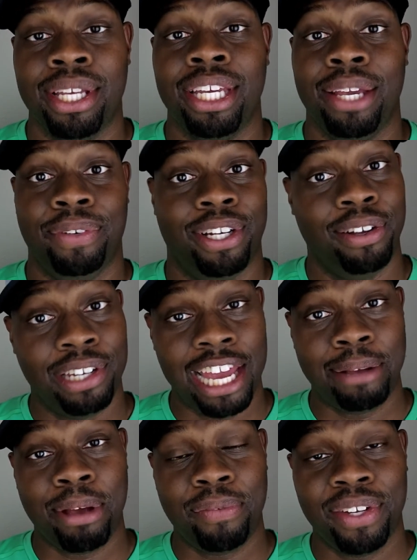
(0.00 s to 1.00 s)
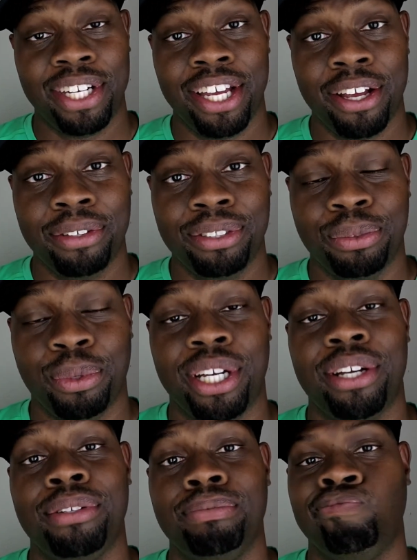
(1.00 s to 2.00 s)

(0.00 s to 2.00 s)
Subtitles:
If you don't like my videos, well,